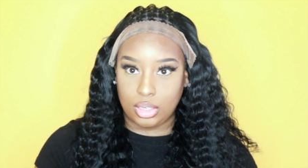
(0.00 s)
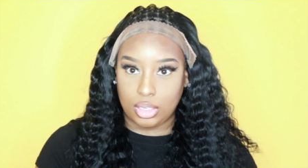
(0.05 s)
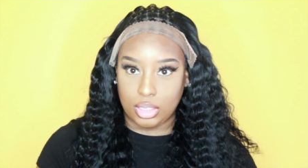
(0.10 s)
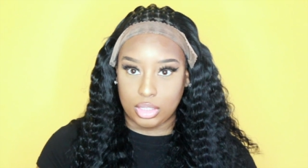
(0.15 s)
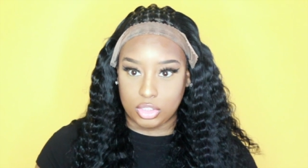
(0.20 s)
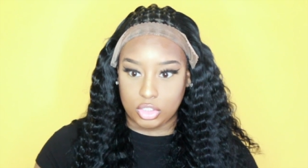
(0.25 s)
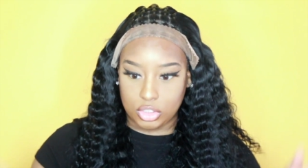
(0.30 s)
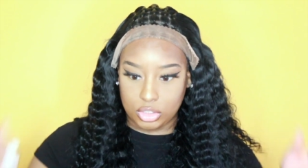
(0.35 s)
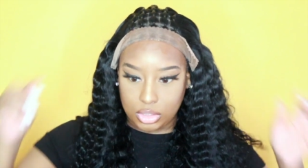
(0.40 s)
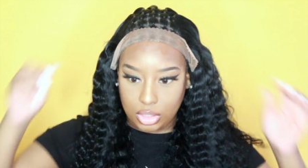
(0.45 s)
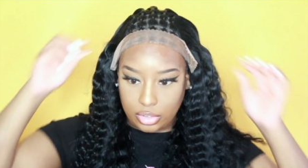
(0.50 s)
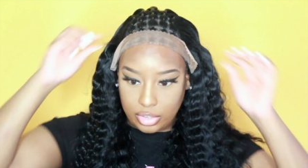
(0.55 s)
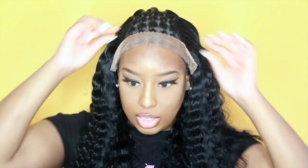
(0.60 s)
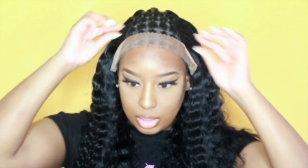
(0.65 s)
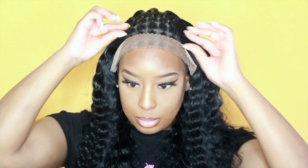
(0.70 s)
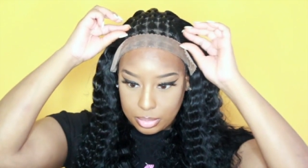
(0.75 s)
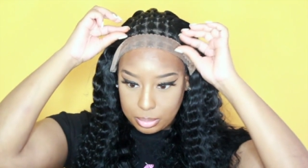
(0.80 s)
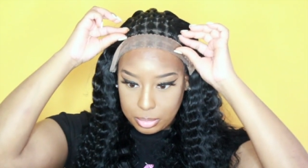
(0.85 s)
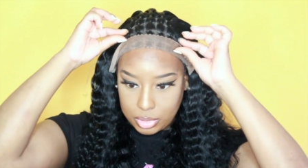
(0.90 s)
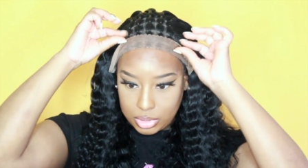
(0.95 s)
and just
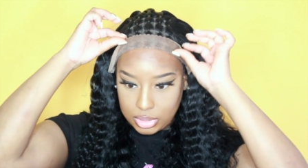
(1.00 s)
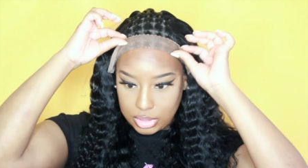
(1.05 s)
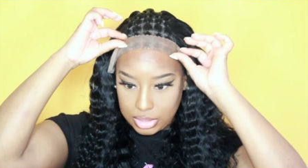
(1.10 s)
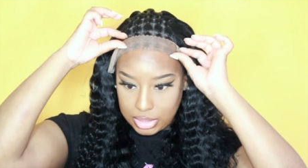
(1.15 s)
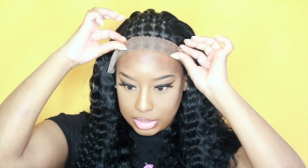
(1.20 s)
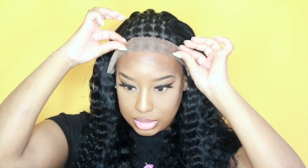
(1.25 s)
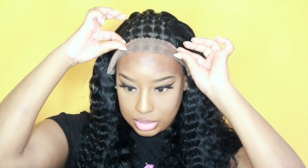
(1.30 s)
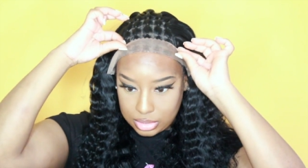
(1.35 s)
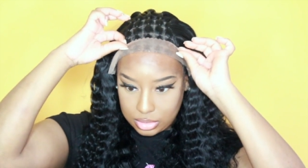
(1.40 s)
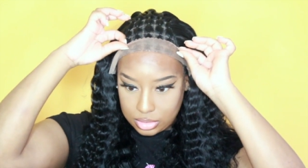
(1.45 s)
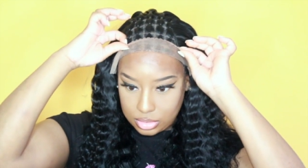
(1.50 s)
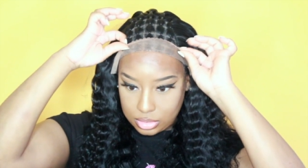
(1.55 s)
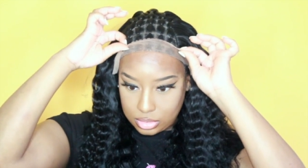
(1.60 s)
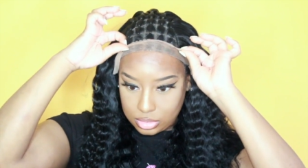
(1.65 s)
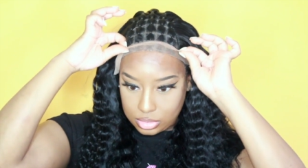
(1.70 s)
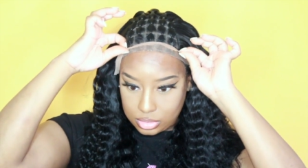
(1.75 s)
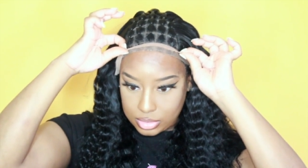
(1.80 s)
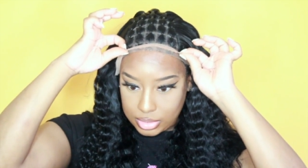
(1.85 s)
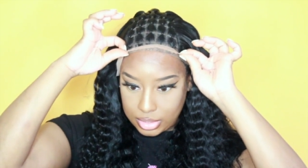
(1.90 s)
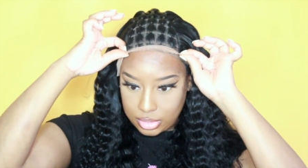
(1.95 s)
hurry up and put the lace
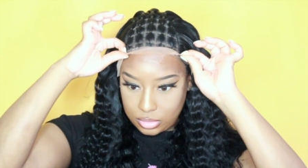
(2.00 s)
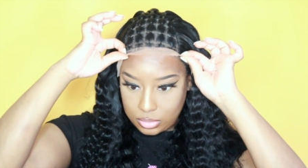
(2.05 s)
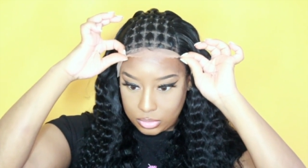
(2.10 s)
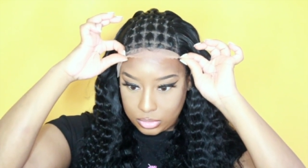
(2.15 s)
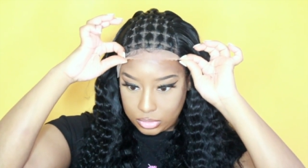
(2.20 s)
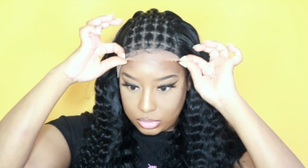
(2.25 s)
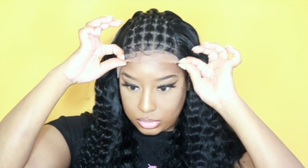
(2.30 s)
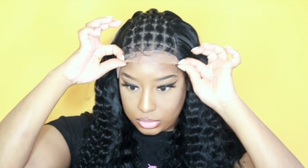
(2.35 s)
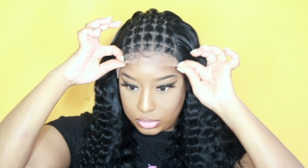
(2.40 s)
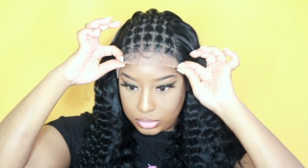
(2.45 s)
down.